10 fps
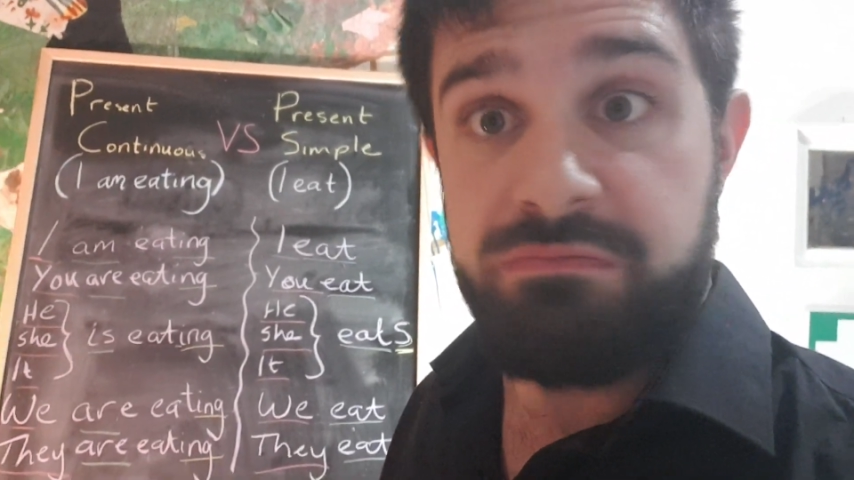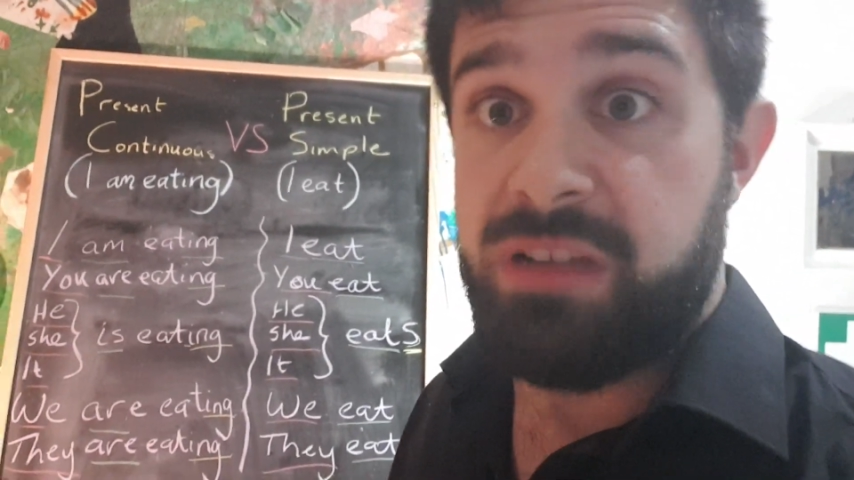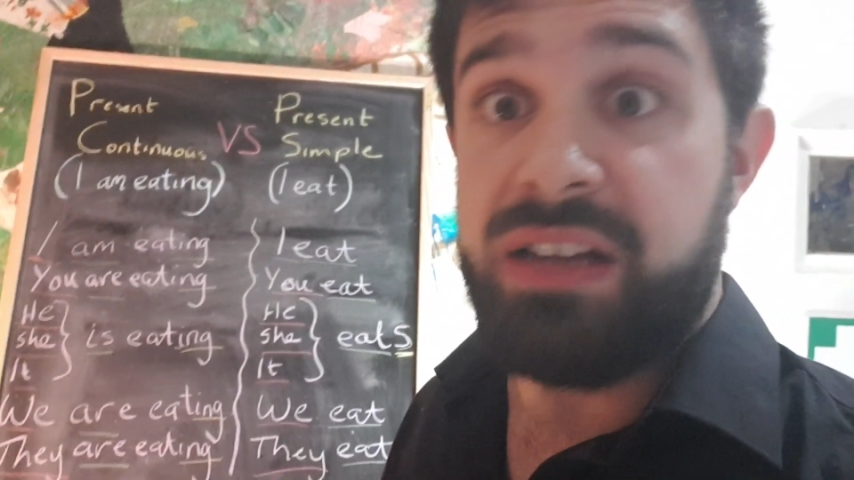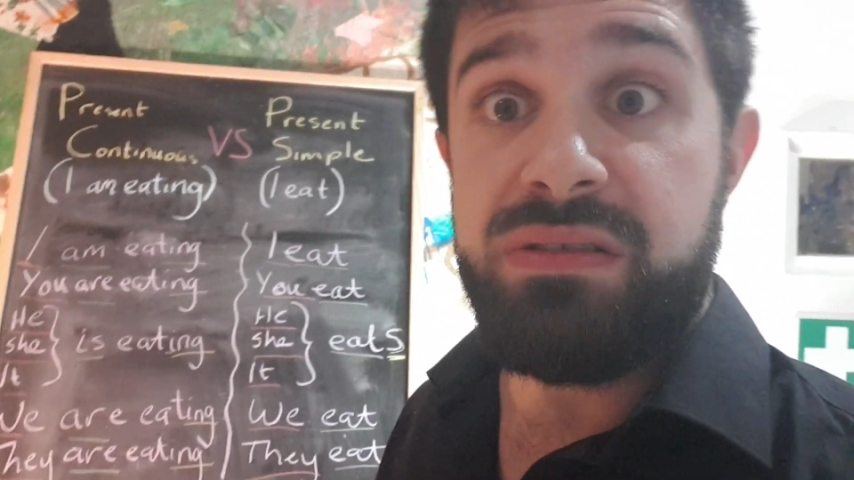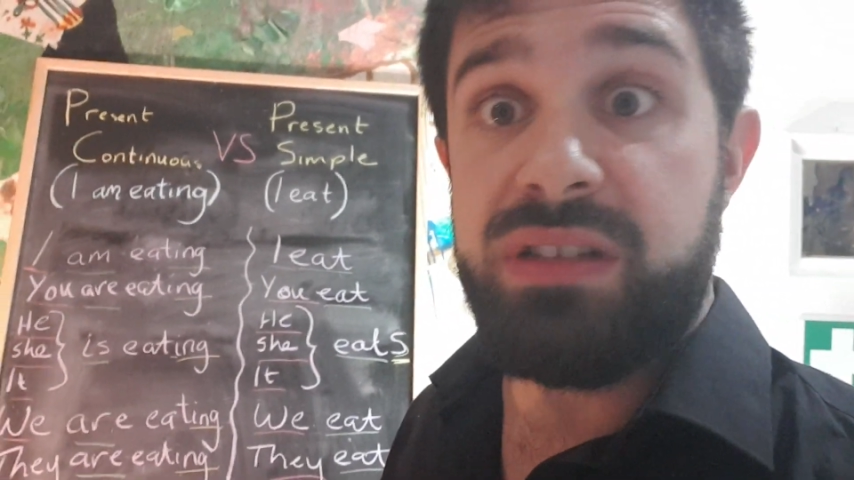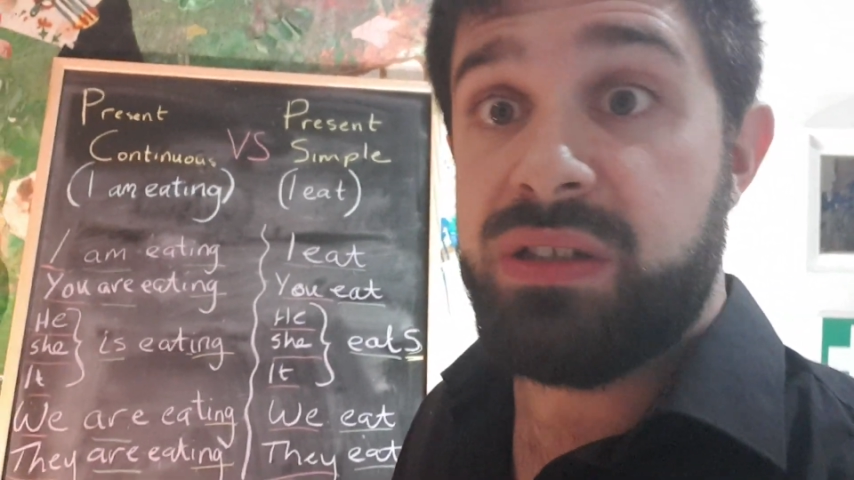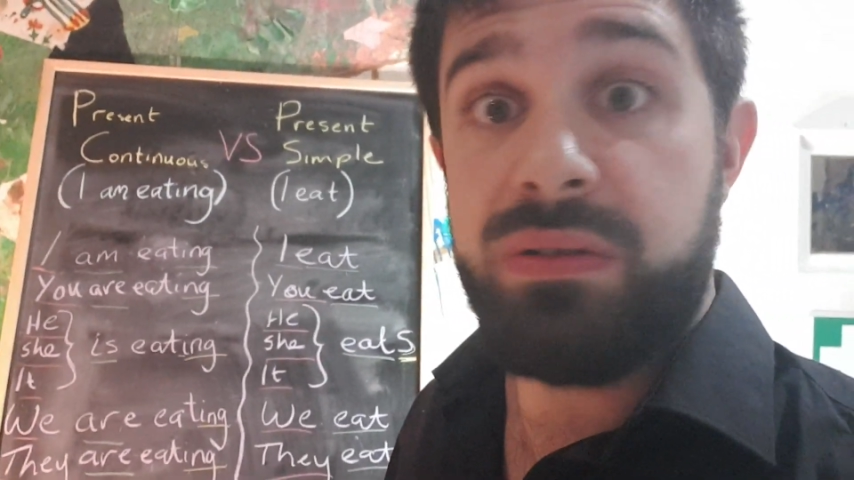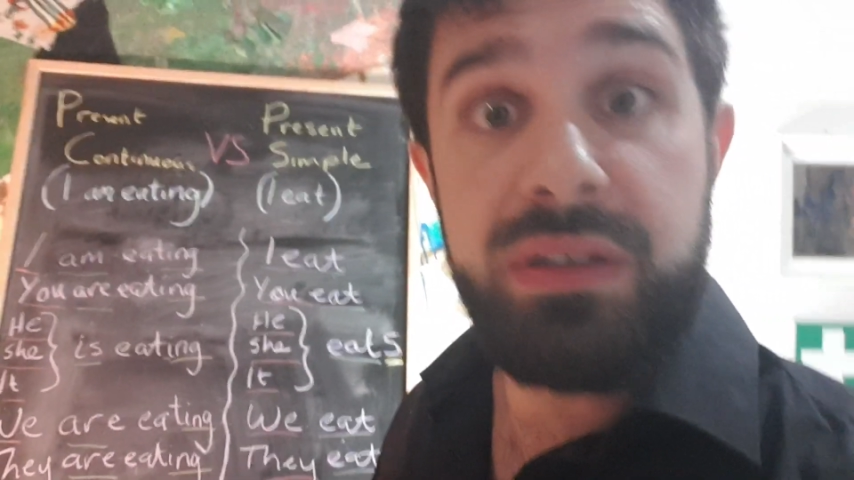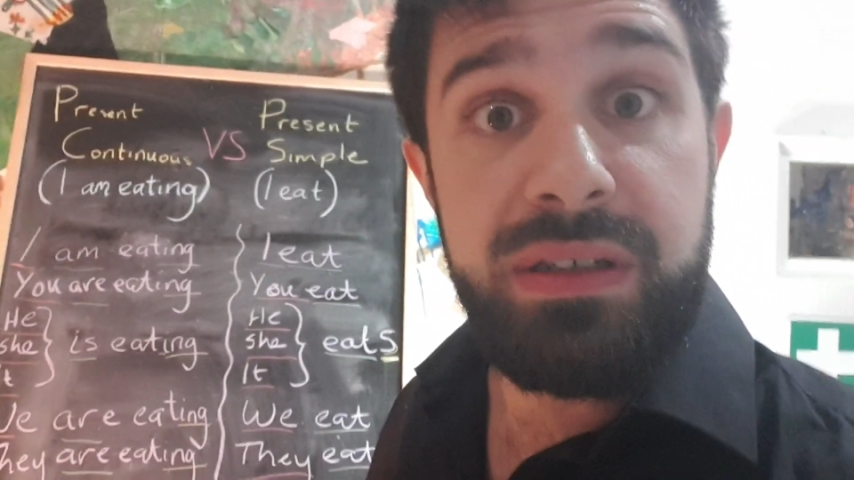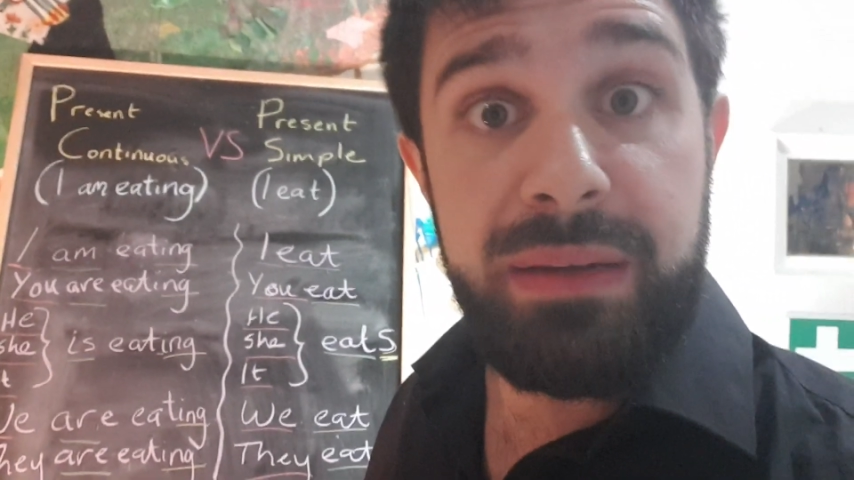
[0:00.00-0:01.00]
I do this all
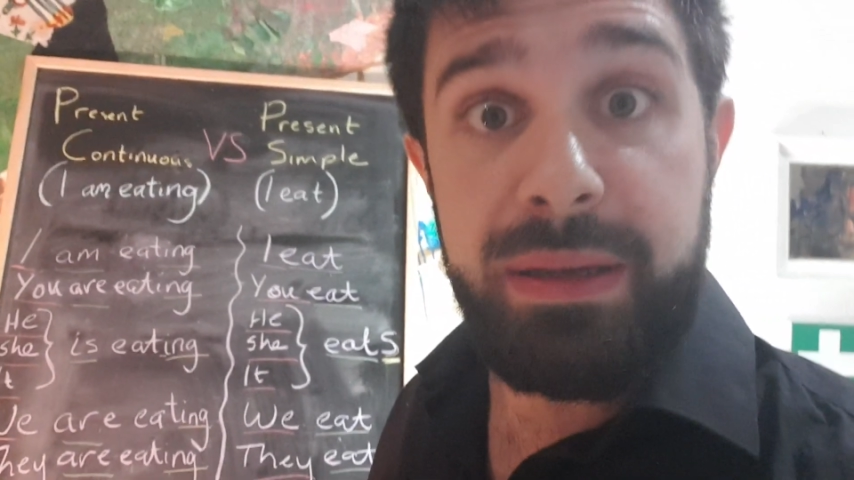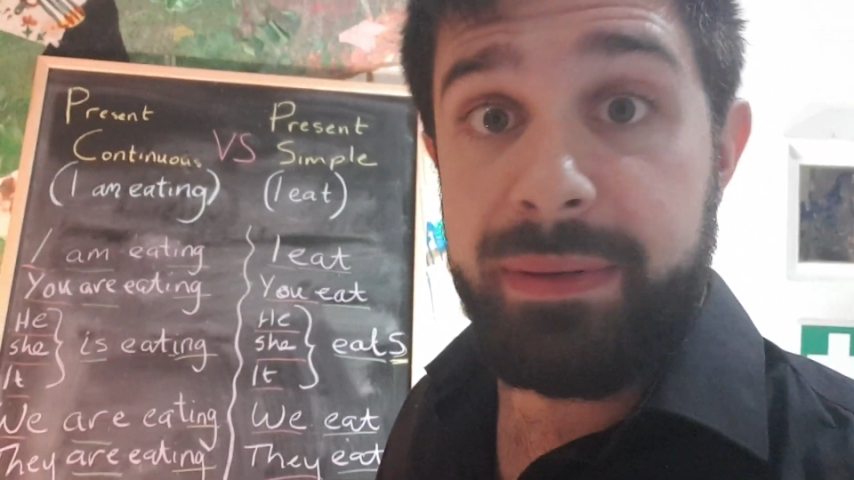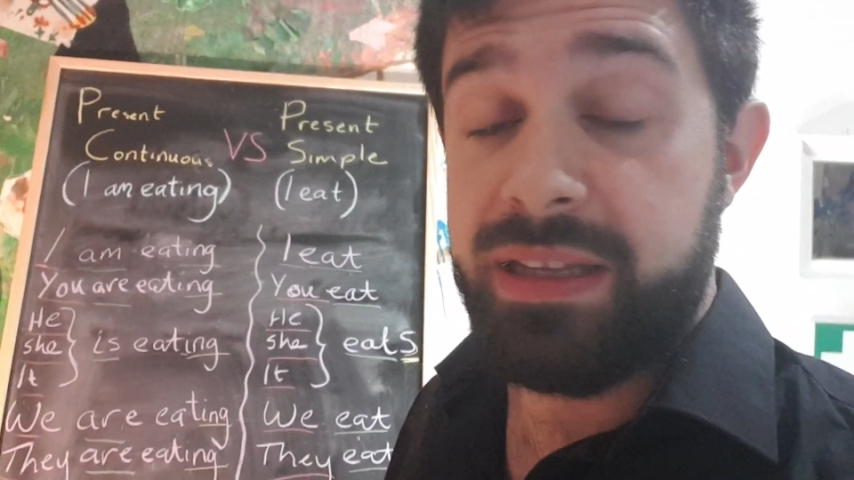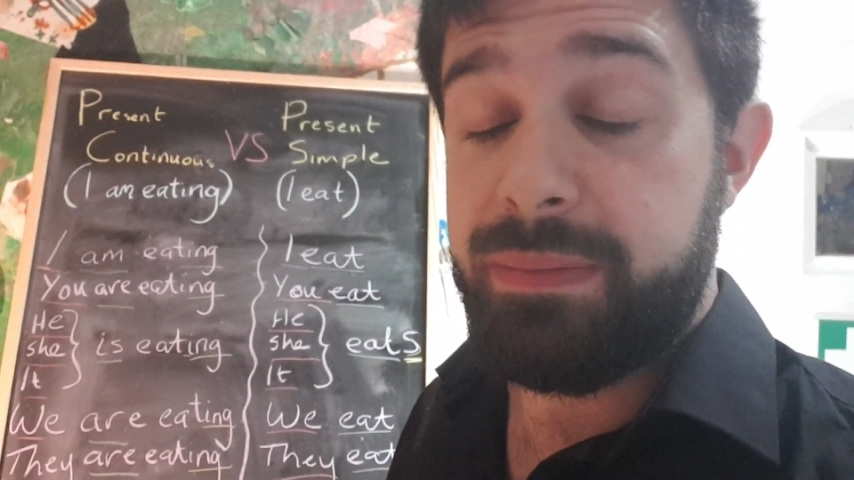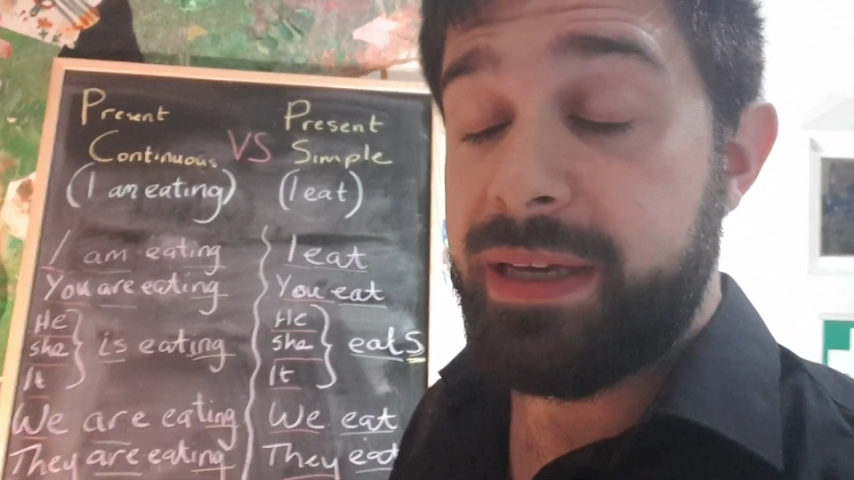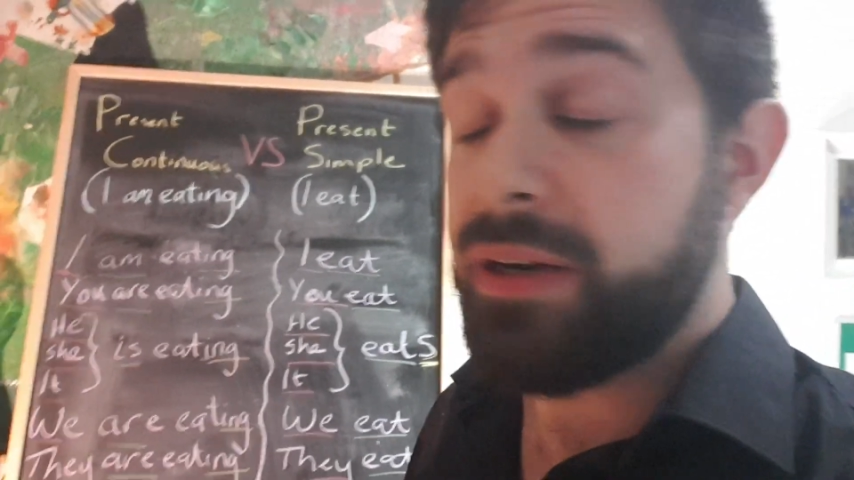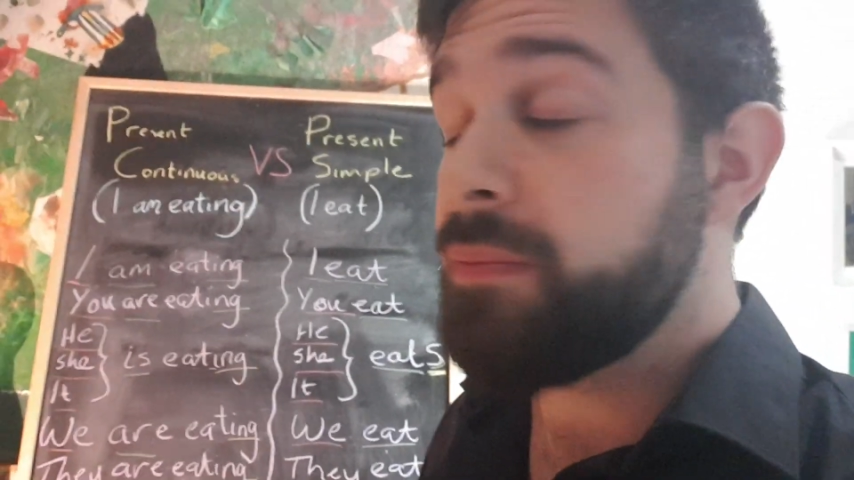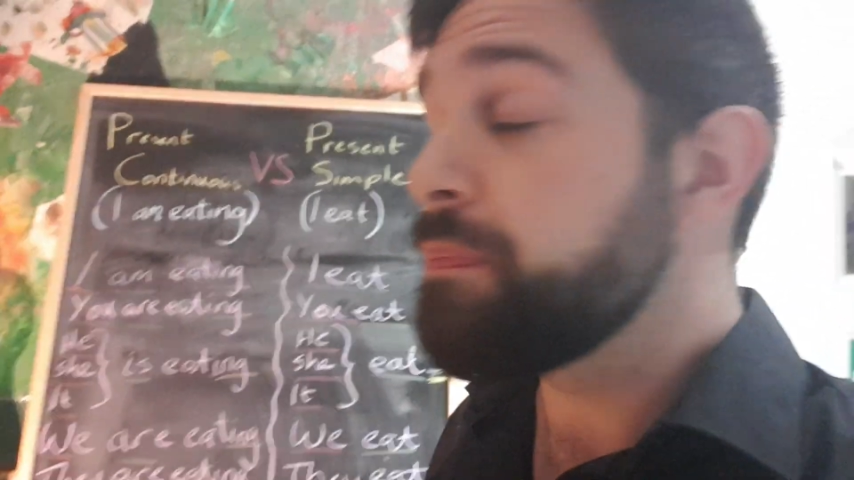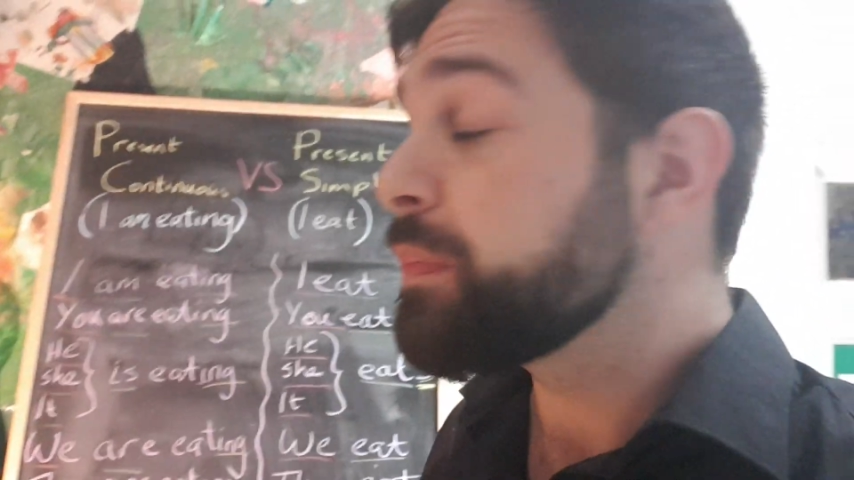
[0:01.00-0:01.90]
the time. I play the piano.